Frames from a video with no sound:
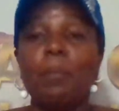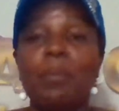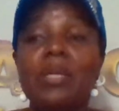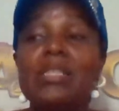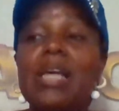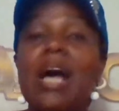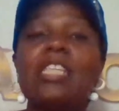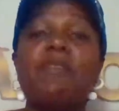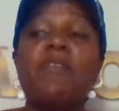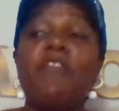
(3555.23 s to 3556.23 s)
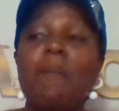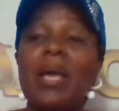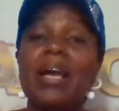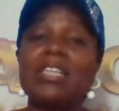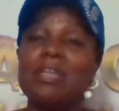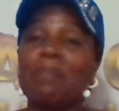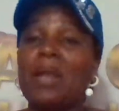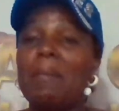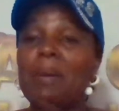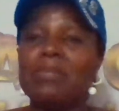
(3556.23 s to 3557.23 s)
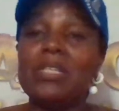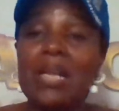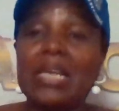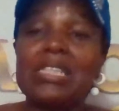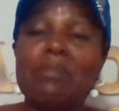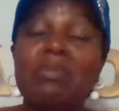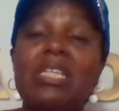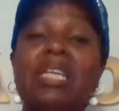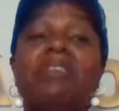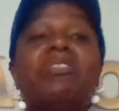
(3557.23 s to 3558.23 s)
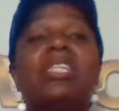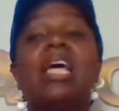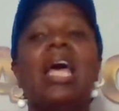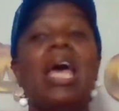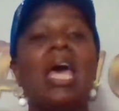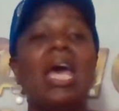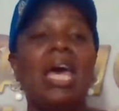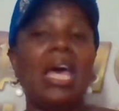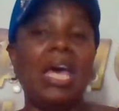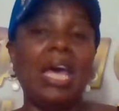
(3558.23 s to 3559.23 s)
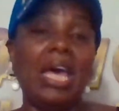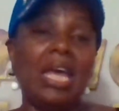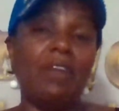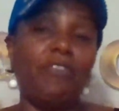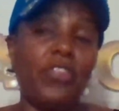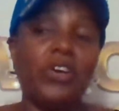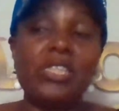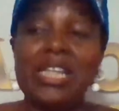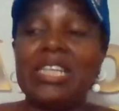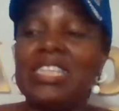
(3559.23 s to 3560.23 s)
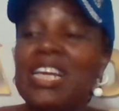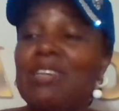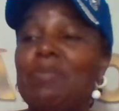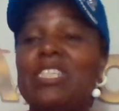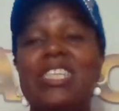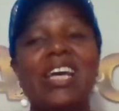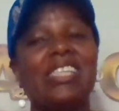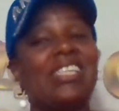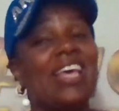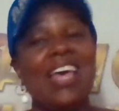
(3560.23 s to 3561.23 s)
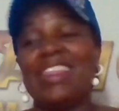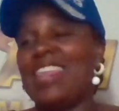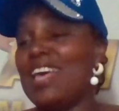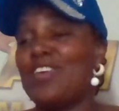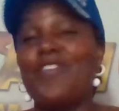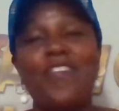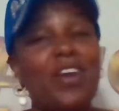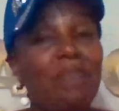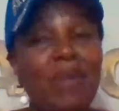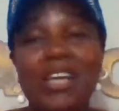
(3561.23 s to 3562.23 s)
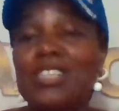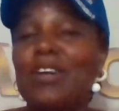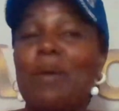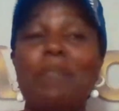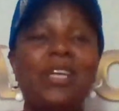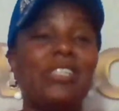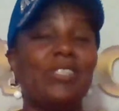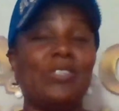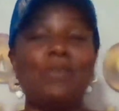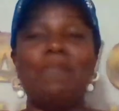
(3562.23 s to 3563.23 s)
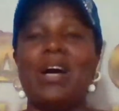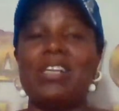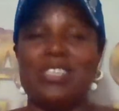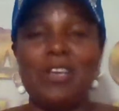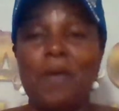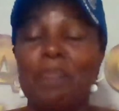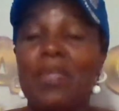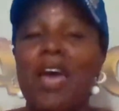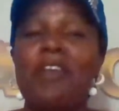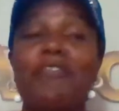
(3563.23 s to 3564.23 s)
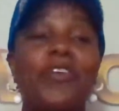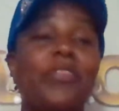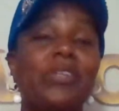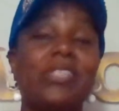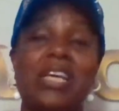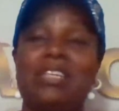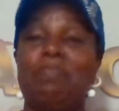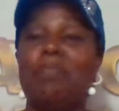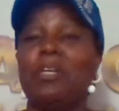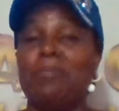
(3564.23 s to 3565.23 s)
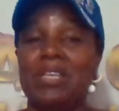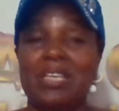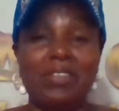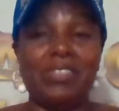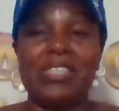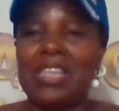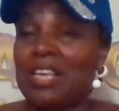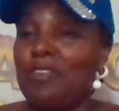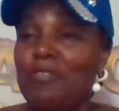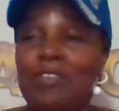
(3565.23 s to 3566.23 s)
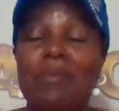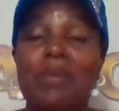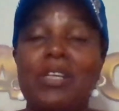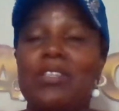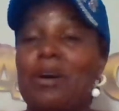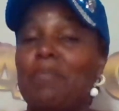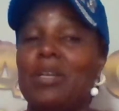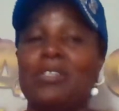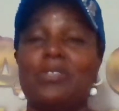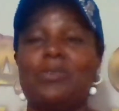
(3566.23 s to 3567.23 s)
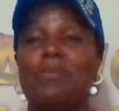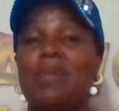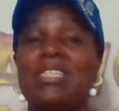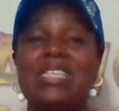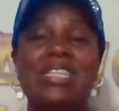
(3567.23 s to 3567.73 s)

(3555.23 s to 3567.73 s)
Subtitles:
Please ask me for my cash app number. I'm still accepting gifts. And for those that sent me checks, thank you very much. God bless you so much. And for those that bought me gifts, thank you very much. God bless you so much.